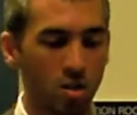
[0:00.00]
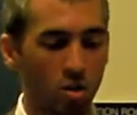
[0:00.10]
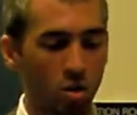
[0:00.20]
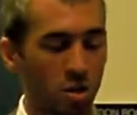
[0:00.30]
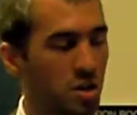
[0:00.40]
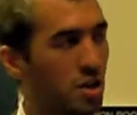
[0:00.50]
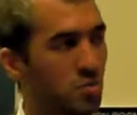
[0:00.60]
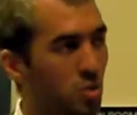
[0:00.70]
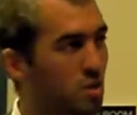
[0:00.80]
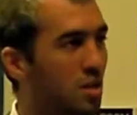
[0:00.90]

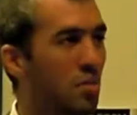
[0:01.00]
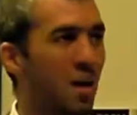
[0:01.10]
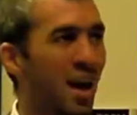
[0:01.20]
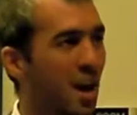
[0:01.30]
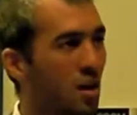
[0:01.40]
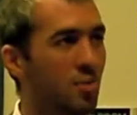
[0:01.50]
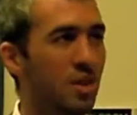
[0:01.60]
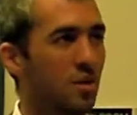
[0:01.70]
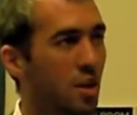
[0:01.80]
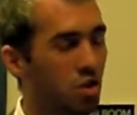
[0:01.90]
It's Muslim, Arab,
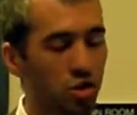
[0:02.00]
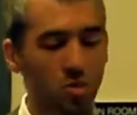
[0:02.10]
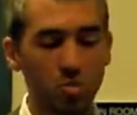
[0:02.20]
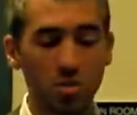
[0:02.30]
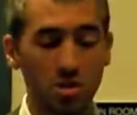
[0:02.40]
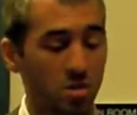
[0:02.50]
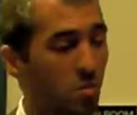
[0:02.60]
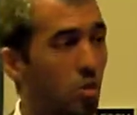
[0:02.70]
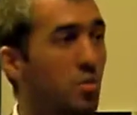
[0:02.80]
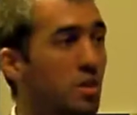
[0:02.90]
South Asian communities, and
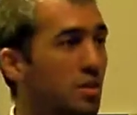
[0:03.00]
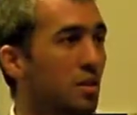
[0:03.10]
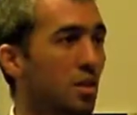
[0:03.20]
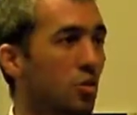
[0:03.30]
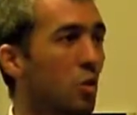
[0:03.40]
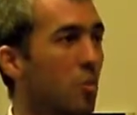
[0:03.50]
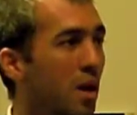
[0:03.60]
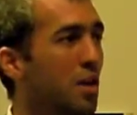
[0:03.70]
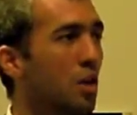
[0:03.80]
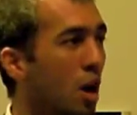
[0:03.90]
more recently,
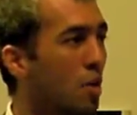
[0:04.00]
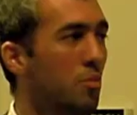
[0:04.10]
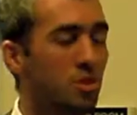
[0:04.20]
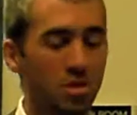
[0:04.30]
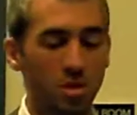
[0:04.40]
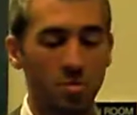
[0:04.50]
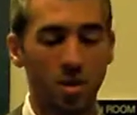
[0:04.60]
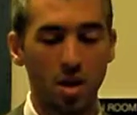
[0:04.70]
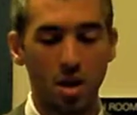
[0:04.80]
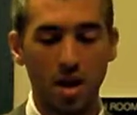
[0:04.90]
many non-Muslim
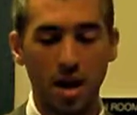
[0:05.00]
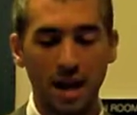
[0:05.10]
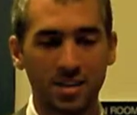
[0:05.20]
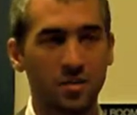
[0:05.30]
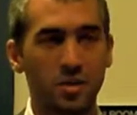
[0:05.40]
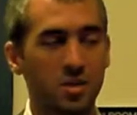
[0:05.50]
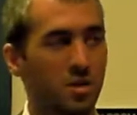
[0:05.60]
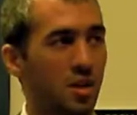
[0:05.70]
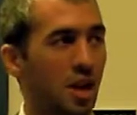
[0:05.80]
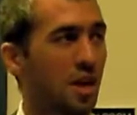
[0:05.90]

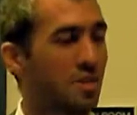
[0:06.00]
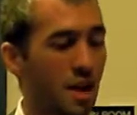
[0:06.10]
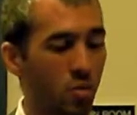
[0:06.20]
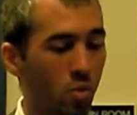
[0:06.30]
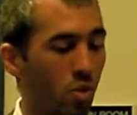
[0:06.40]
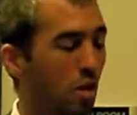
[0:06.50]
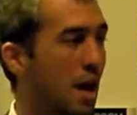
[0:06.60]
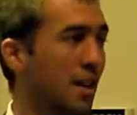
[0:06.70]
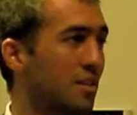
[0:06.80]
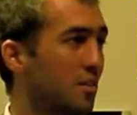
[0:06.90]
activists and anti-war
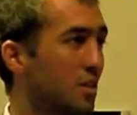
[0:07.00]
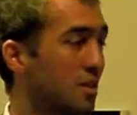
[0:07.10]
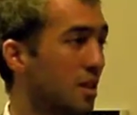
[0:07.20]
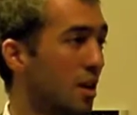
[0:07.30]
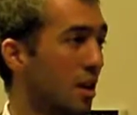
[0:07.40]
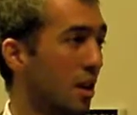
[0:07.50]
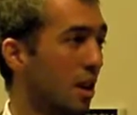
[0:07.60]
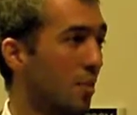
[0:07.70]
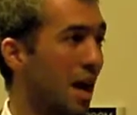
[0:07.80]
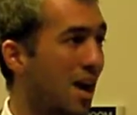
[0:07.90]
activists
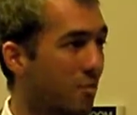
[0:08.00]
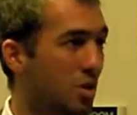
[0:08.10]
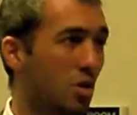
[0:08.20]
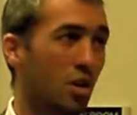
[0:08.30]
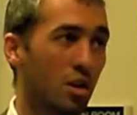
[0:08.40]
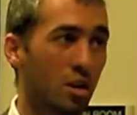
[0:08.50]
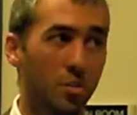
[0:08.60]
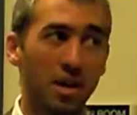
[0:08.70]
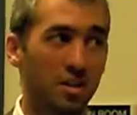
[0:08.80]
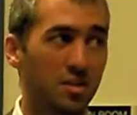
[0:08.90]
have been targeted
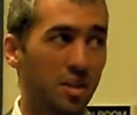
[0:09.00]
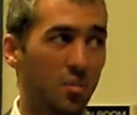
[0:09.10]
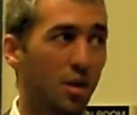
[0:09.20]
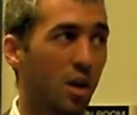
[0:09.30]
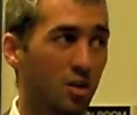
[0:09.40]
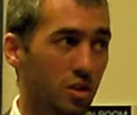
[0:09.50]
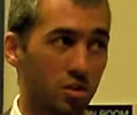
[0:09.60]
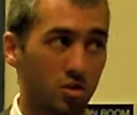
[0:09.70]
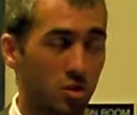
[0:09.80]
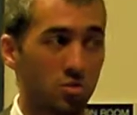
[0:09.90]
by these same policies,
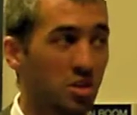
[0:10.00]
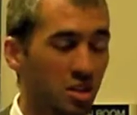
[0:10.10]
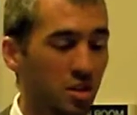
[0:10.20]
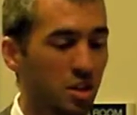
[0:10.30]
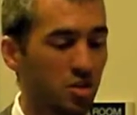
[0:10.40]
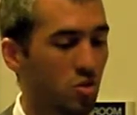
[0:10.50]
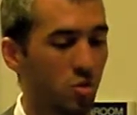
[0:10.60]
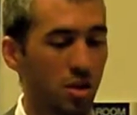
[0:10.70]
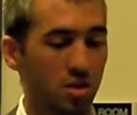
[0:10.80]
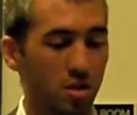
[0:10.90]
as recently as 2
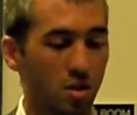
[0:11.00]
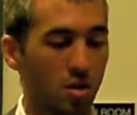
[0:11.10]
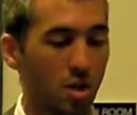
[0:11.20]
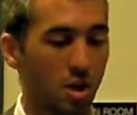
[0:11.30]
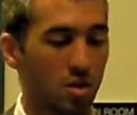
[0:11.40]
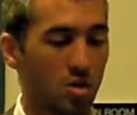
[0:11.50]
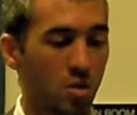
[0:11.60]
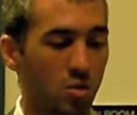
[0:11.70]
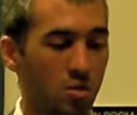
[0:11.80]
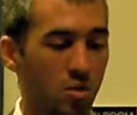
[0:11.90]
weeks
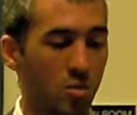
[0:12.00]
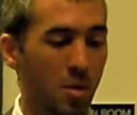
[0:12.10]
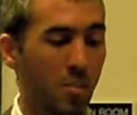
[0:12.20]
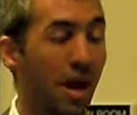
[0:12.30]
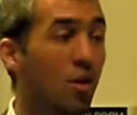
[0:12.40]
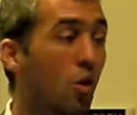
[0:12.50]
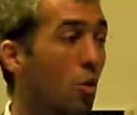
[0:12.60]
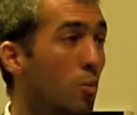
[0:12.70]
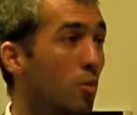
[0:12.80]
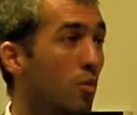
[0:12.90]
ago. So my
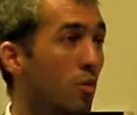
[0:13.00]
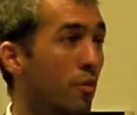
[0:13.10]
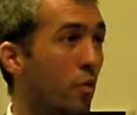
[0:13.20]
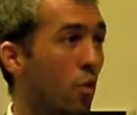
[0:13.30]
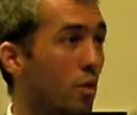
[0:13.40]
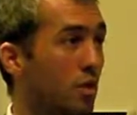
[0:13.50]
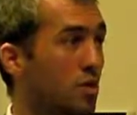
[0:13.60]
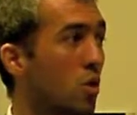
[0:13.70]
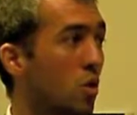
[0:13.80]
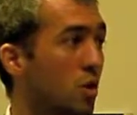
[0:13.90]
hope for this
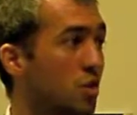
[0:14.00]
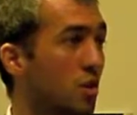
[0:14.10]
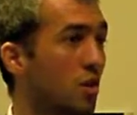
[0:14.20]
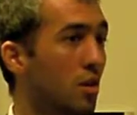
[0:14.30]
coalition